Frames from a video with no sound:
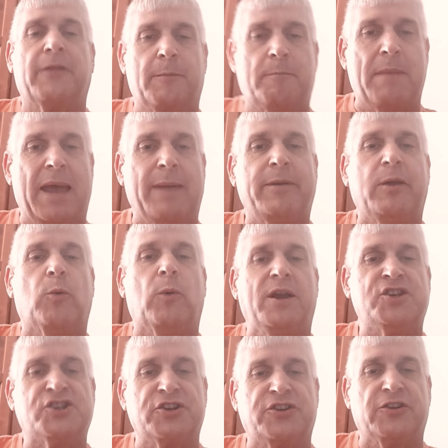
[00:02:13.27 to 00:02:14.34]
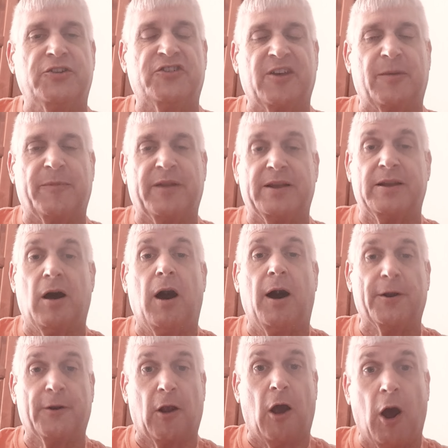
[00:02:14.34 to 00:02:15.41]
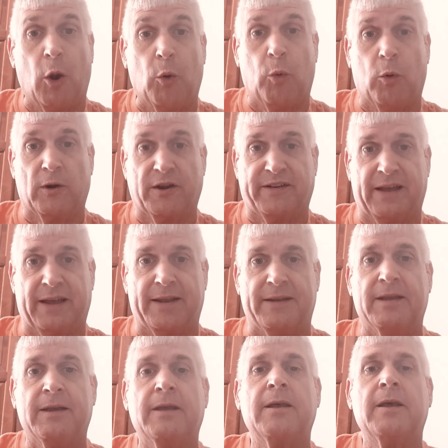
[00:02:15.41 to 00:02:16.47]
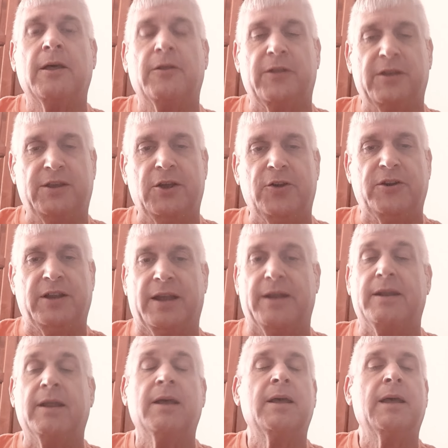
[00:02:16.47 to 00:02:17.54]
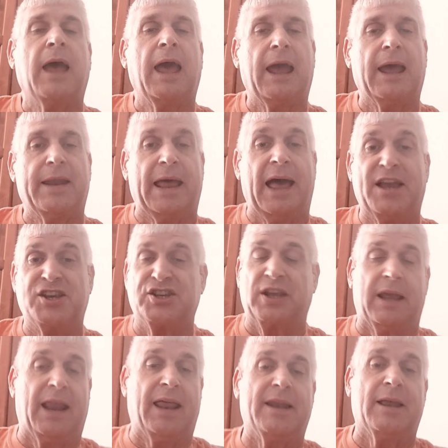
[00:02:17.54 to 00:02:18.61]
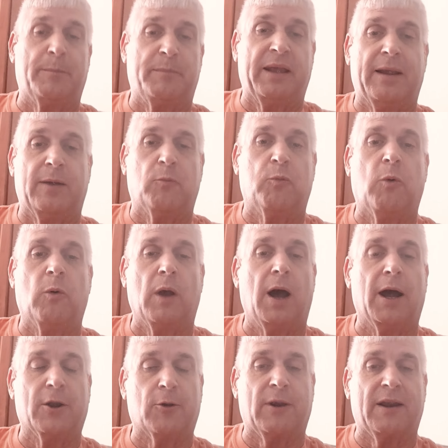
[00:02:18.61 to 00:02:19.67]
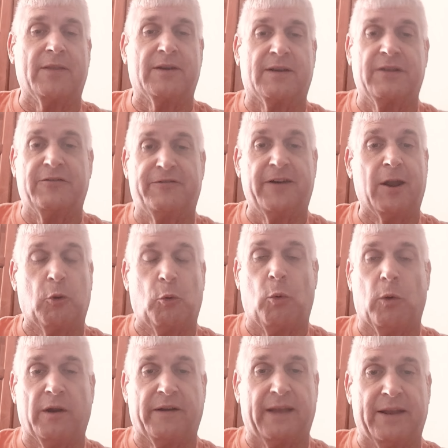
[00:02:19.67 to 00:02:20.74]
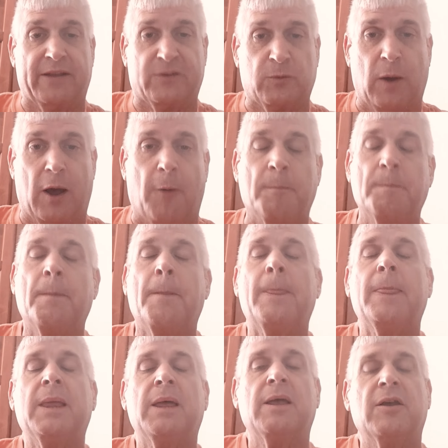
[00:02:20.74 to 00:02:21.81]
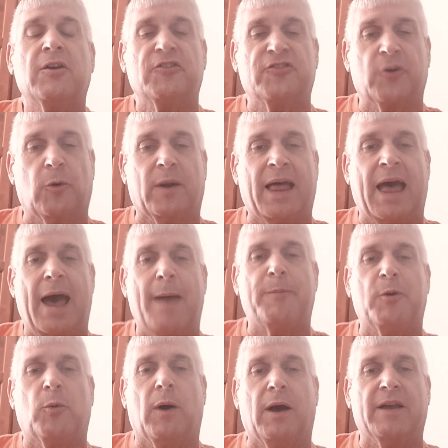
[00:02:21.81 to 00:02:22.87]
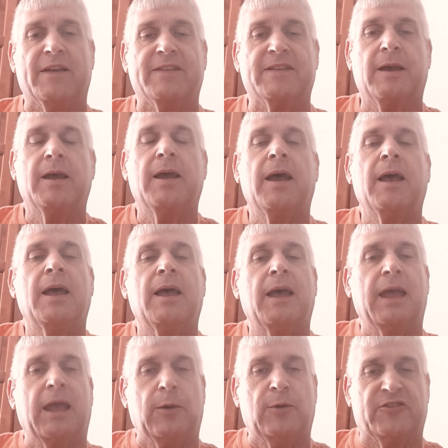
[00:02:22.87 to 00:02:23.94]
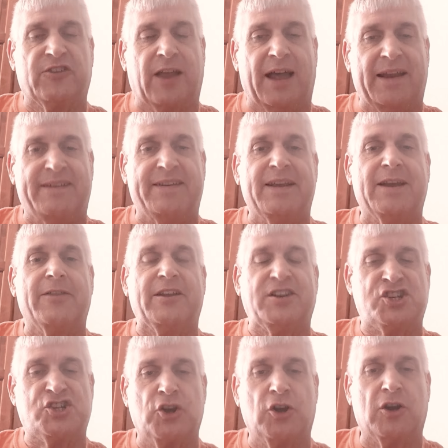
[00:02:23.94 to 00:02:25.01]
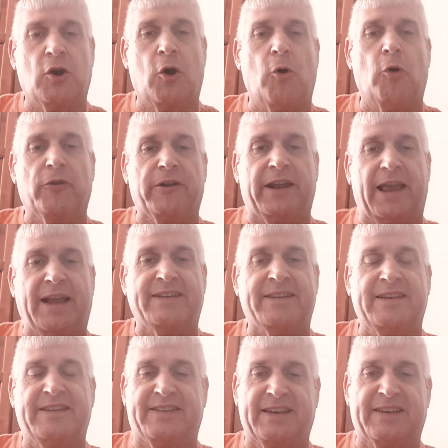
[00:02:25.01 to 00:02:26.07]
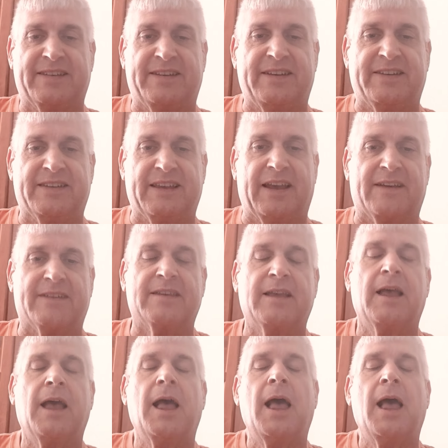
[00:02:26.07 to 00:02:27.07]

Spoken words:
that maybe we should do something to honor our war dead, the Union. And actually, it ended up being honoring the Confederate war dead as well. So what happened was, it was an idea that took hold in 1866.